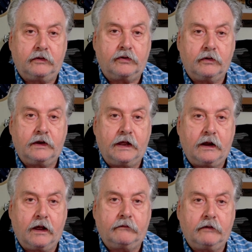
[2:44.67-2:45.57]
You can turn
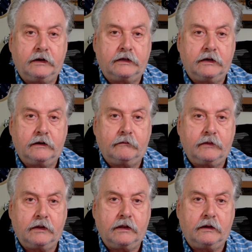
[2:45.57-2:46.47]
that off right
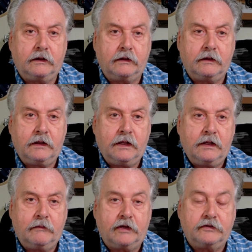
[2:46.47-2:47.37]
there, and uh,
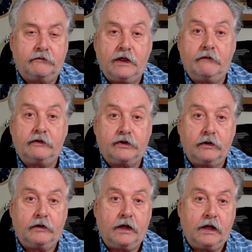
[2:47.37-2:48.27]
because if you have it
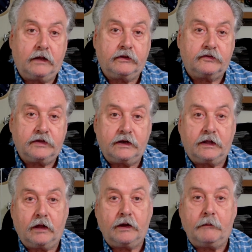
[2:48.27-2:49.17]
turned on, the
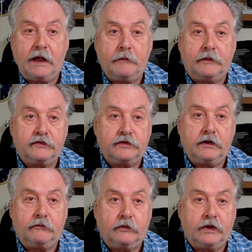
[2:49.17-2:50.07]
setting on the map
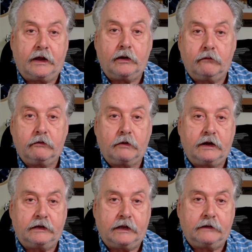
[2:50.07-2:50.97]
itself will not
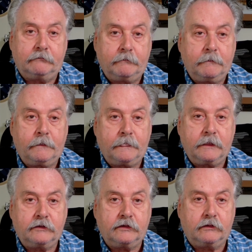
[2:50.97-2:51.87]
override that.
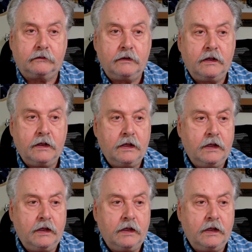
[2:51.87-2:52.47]
So.